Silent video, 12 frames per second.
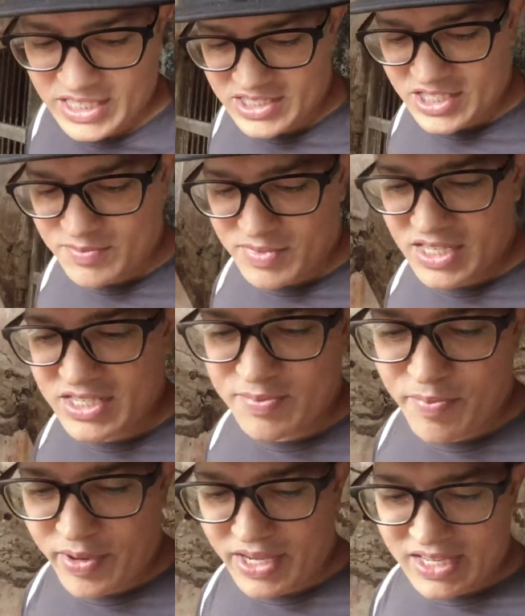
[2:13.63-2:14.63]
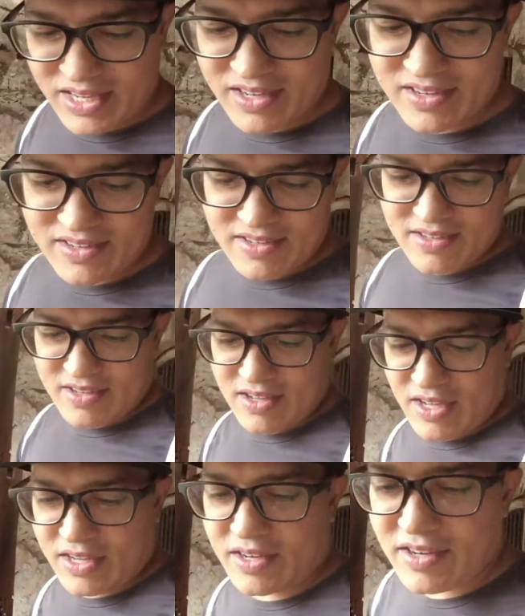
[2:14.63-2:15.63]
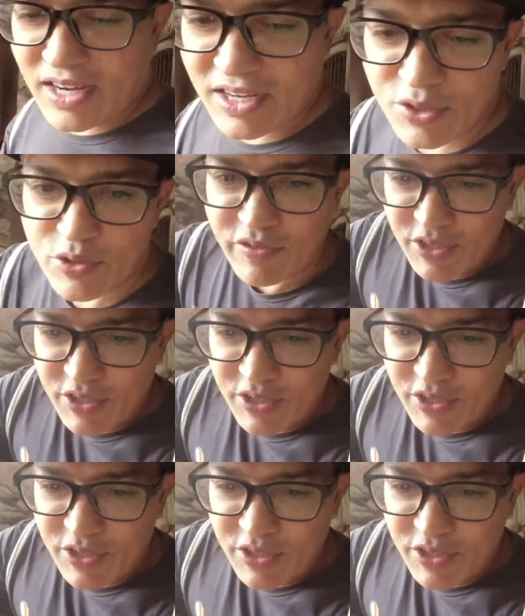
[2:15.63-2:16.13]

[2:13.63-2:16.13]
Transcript: touch it, man. It's breaking. I really don't